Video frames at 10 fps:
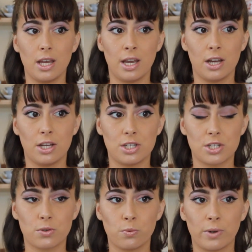
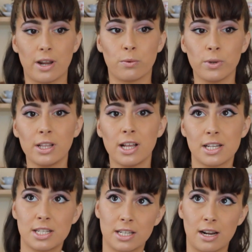And when I
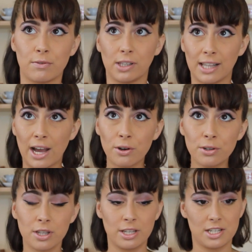realize that I've
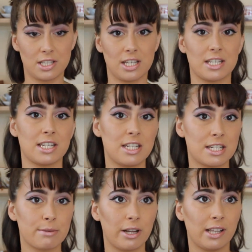allowed these things
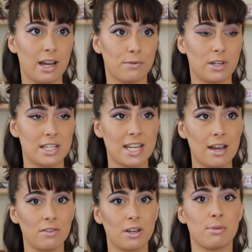into my life and it's
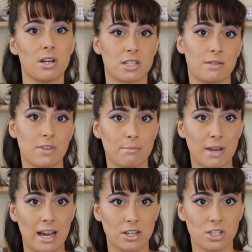having a positive
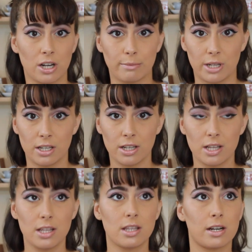impact on me,
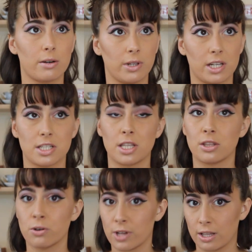then I realize
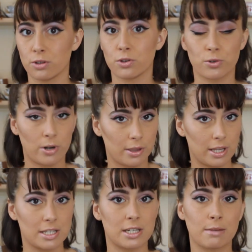that, okay, those are
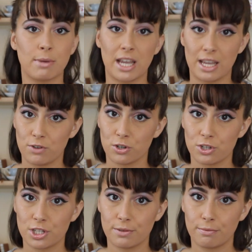authentic
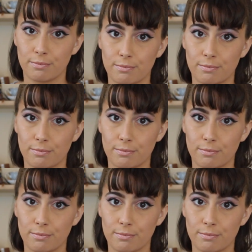behaviors.